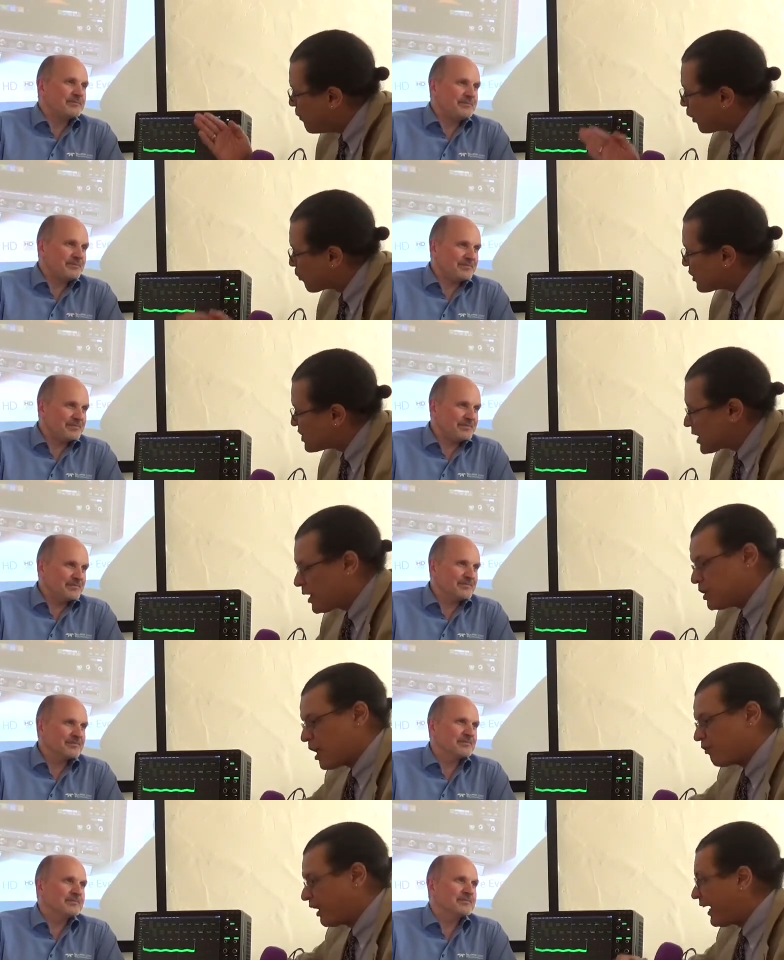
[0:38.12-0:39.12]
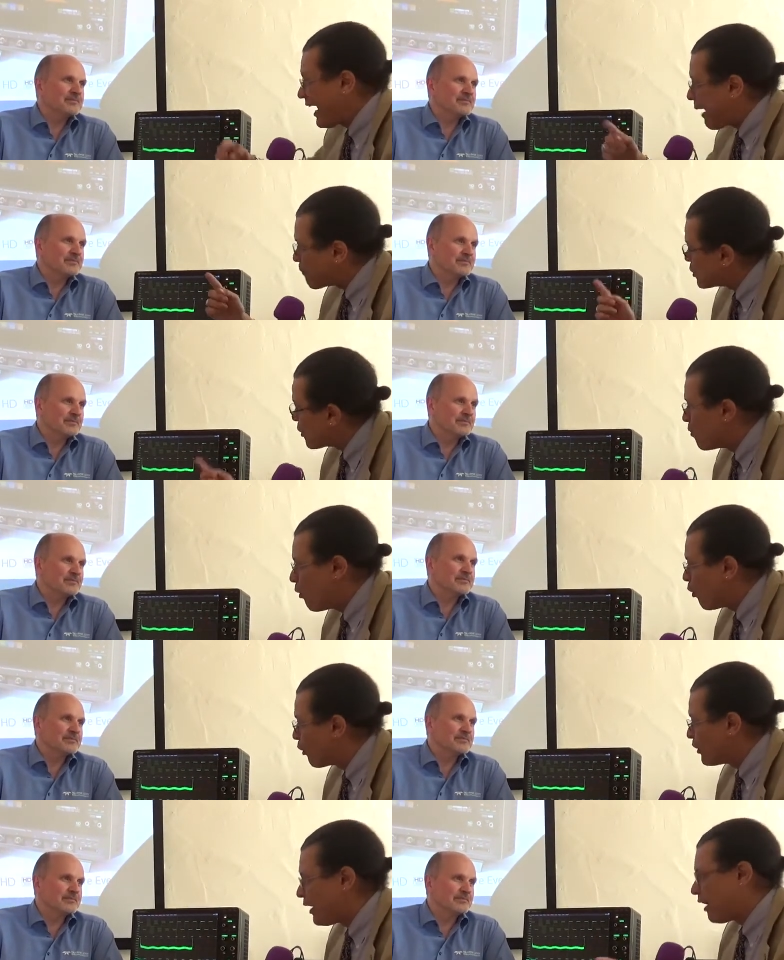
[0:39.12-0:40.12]
Speaker 1: more precise, you have to capture
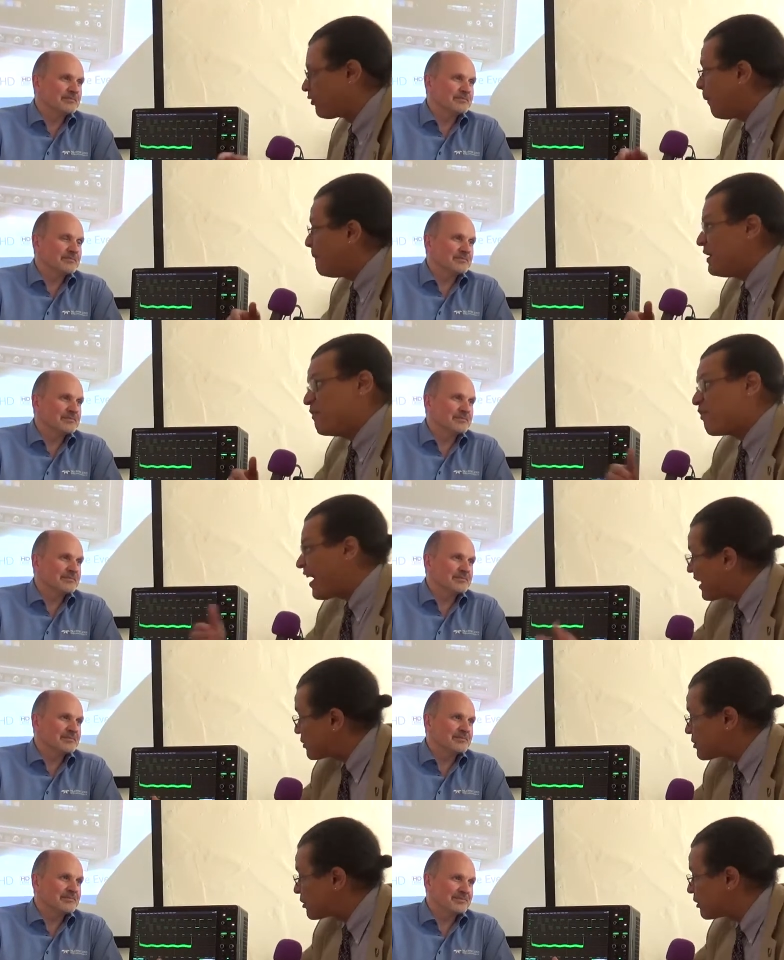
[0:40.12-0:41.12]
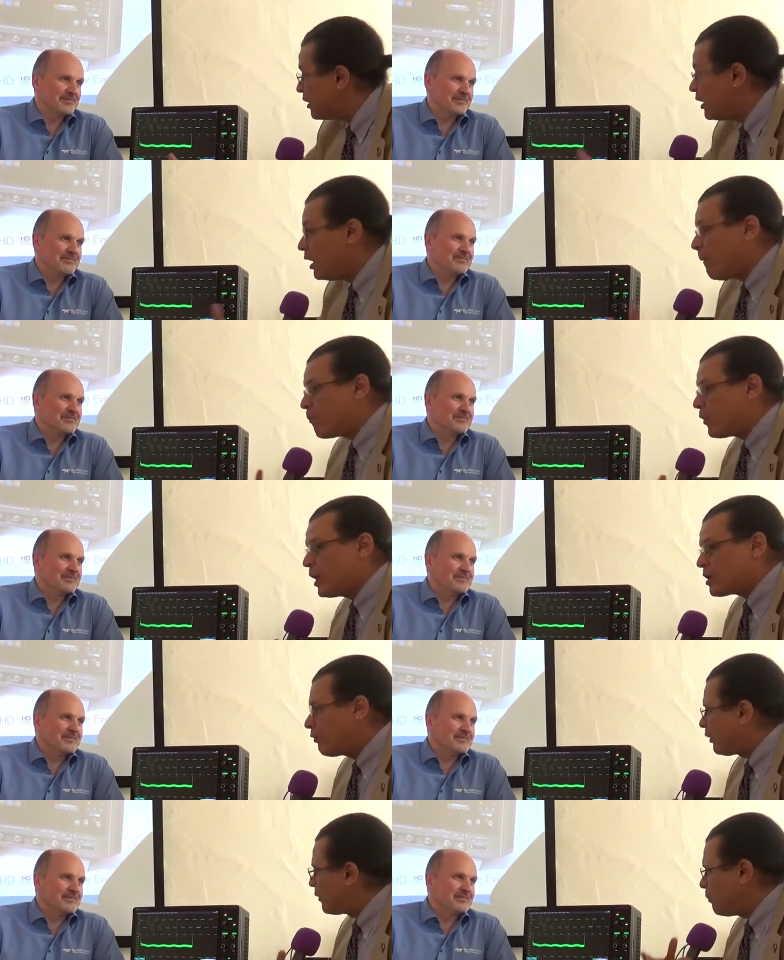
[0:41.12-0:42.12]
more, you have to be faster. It's
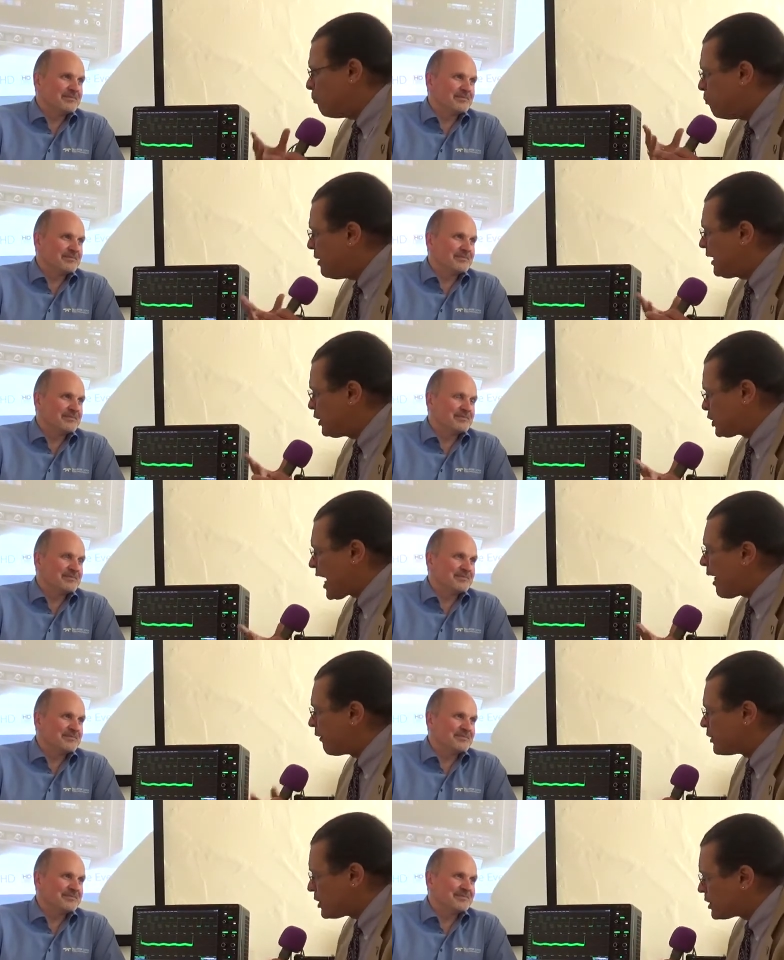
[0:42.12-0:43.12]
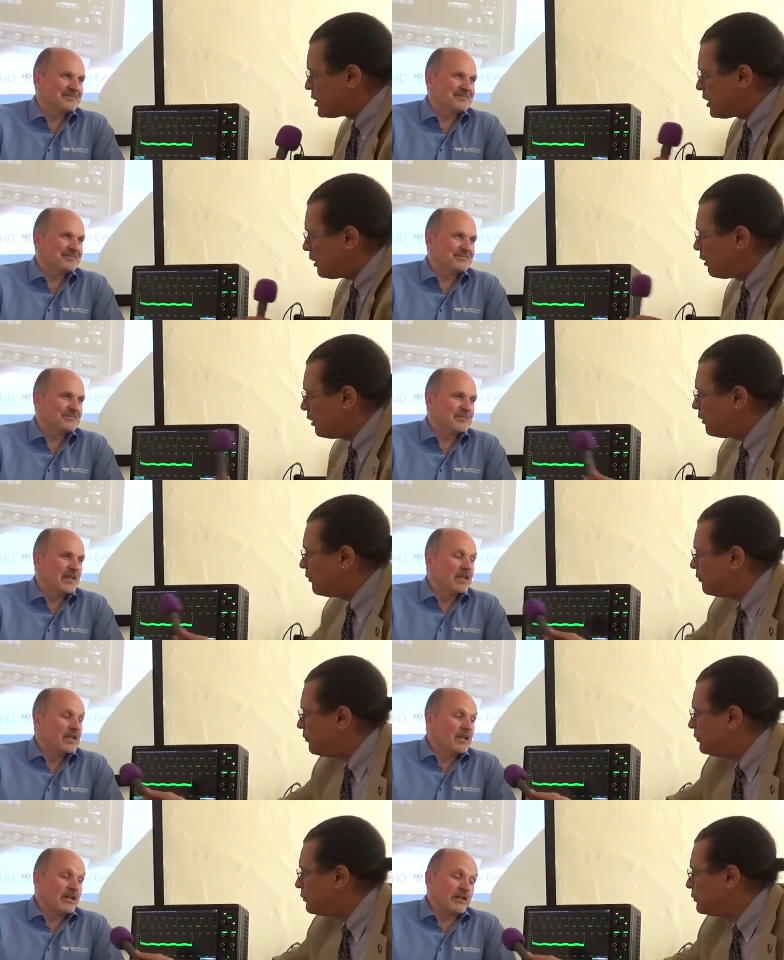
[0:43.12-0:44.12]
a very big challenge, isn't it?
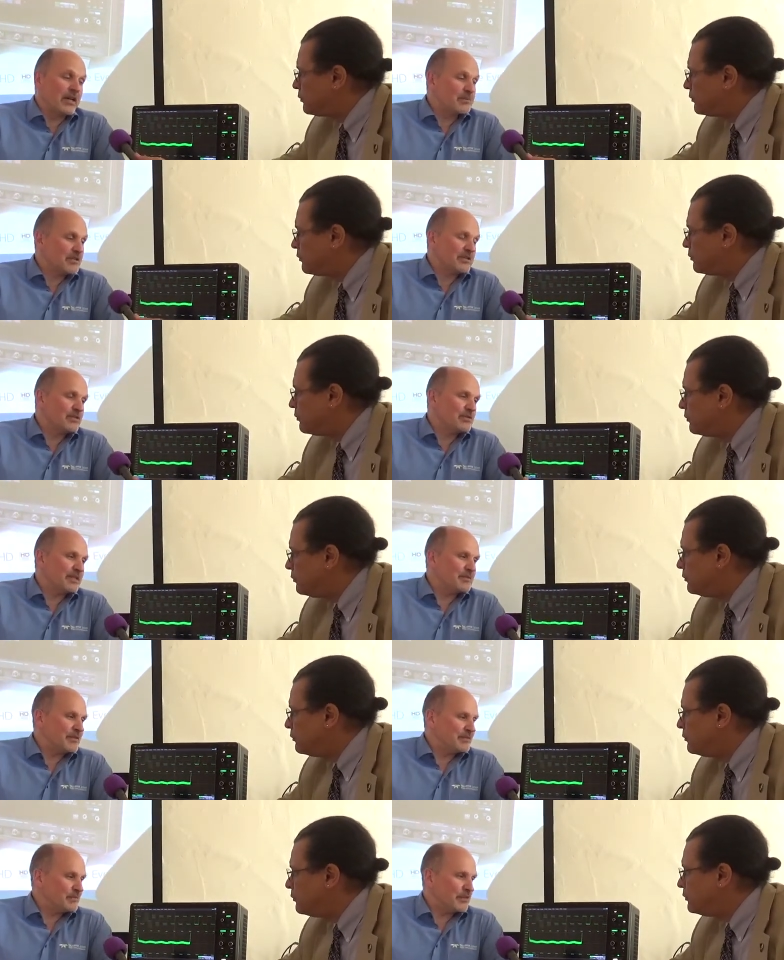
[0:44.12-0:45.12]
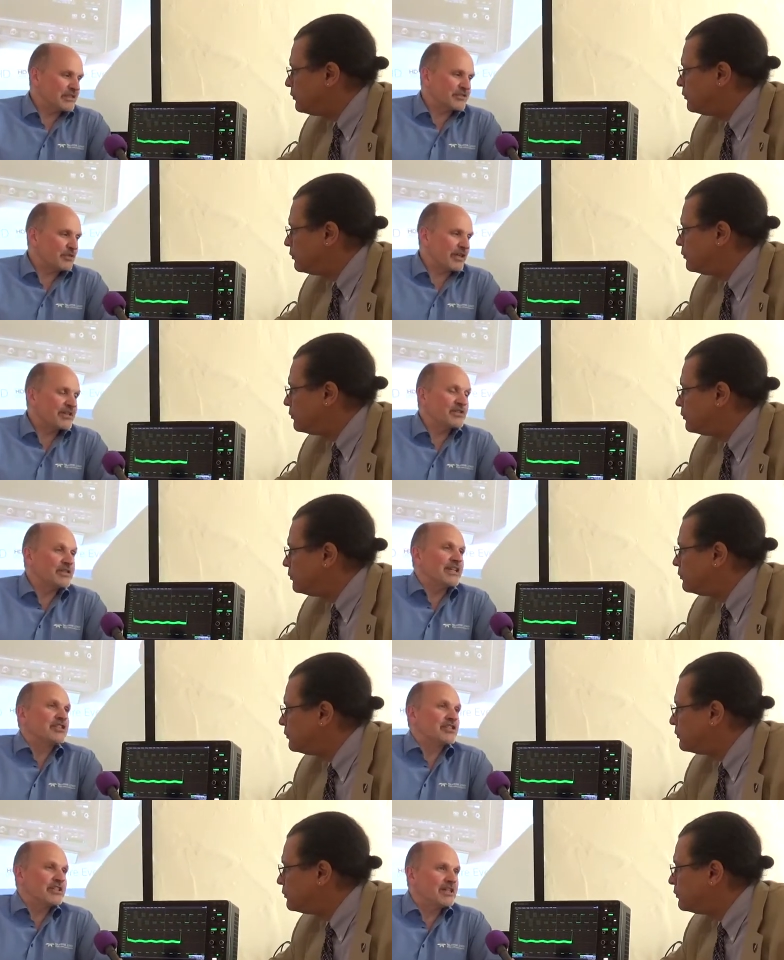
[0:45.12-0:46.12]
Speaker 2: Oh, absolutely. We are trying to
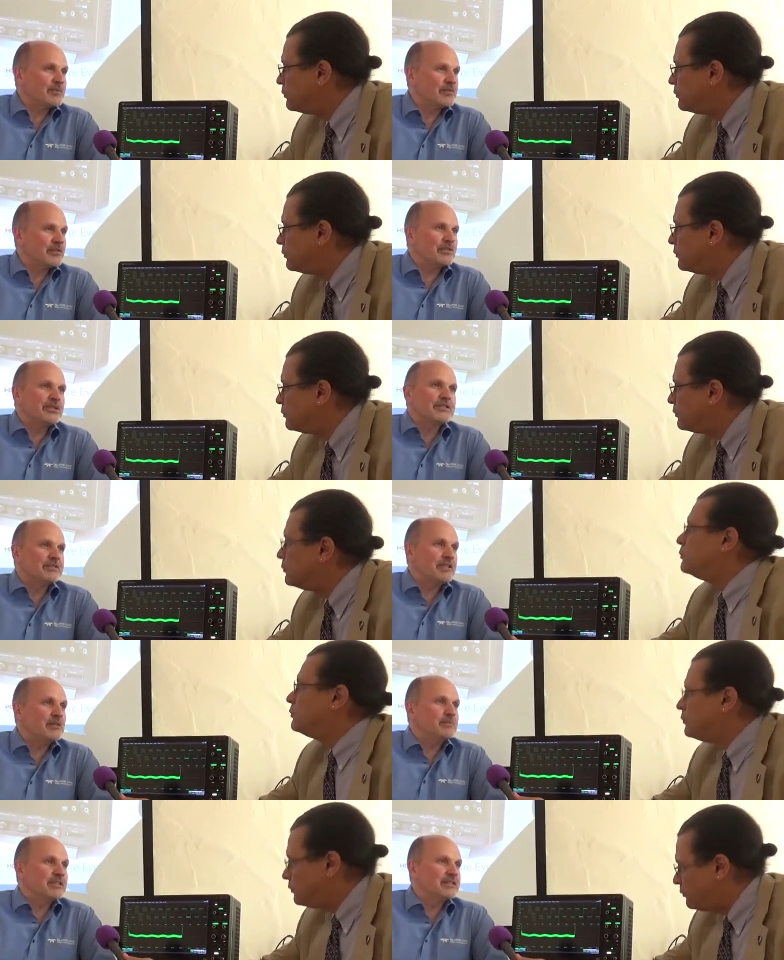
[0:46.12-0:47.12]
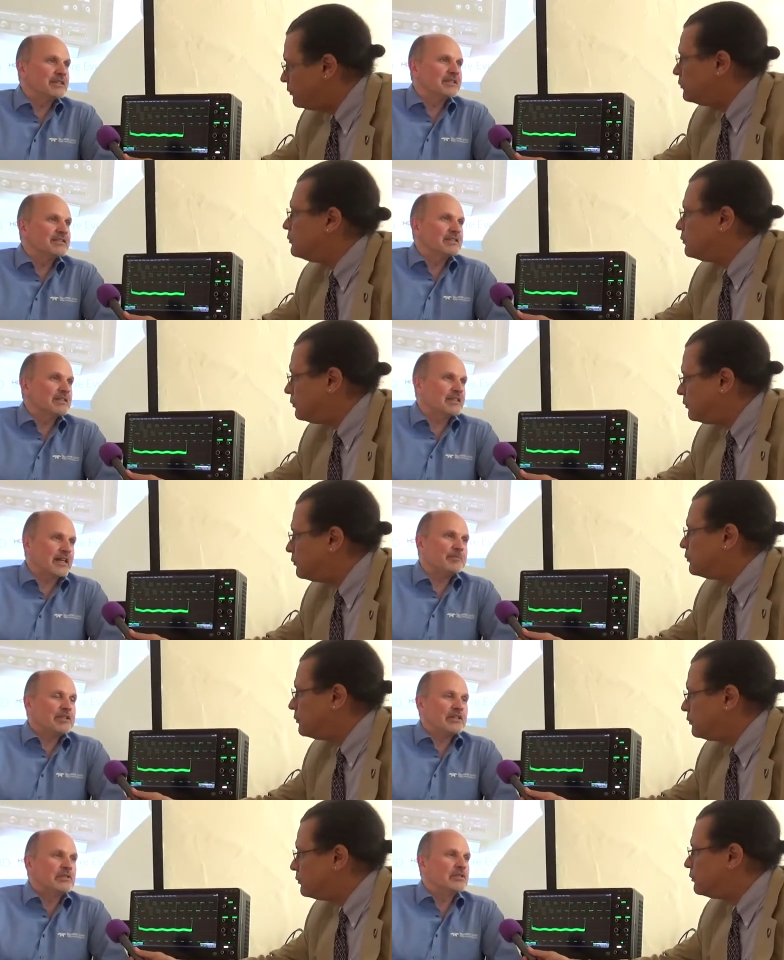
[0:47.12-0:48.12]
catching up with all the development that is uh,
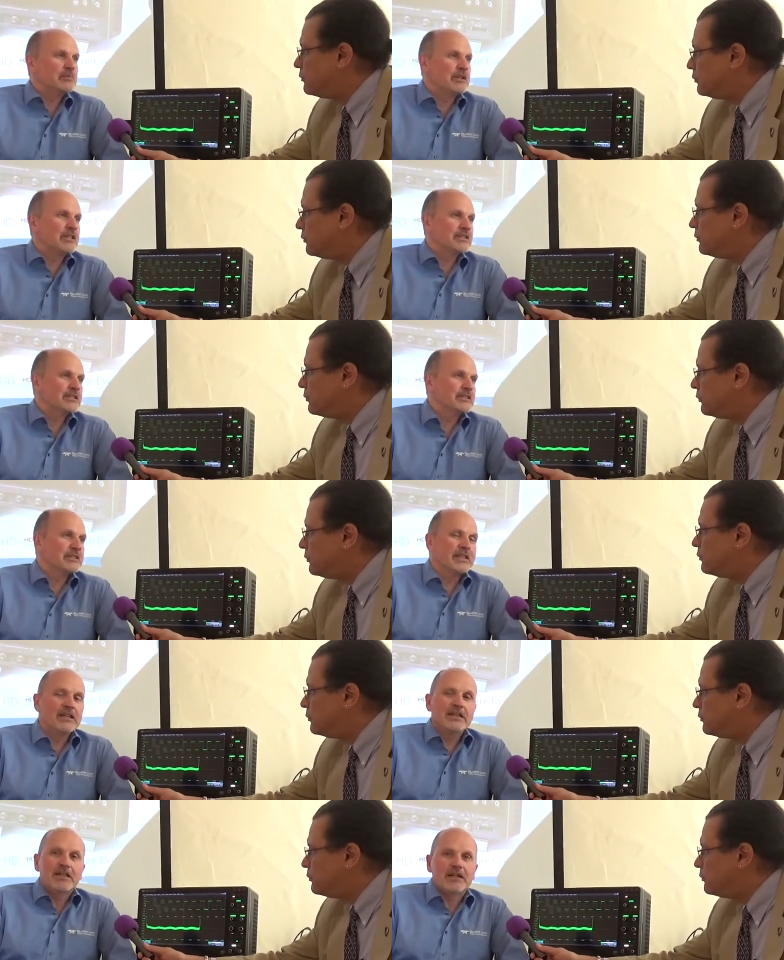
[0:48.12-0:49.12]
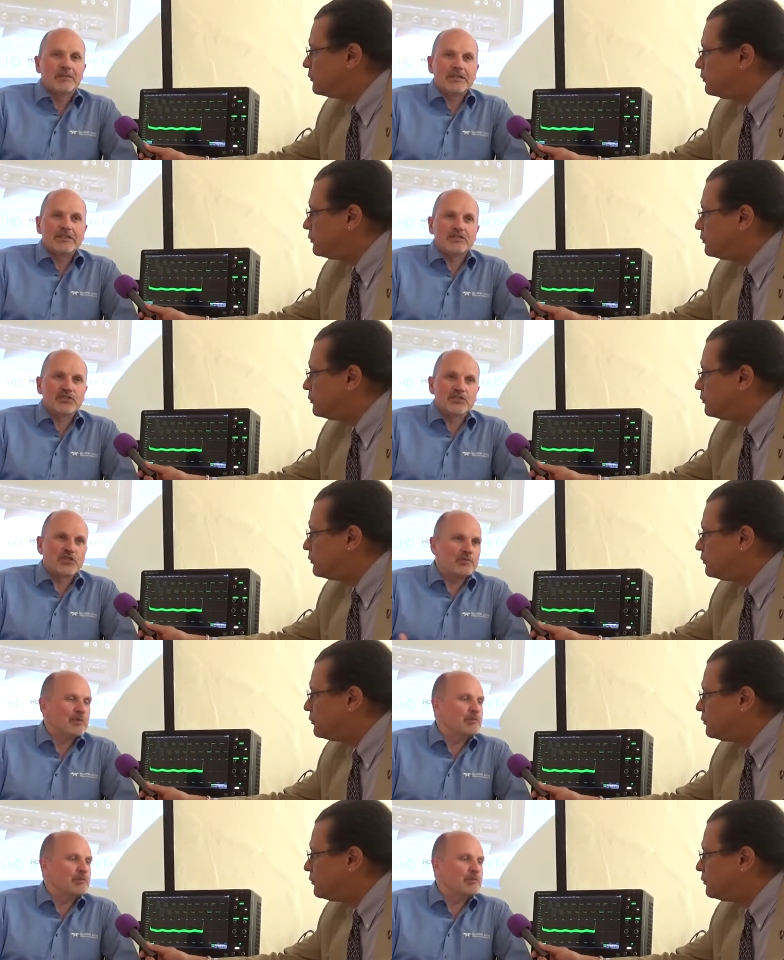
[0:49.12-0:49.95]
happening in the market. I mean, the consumer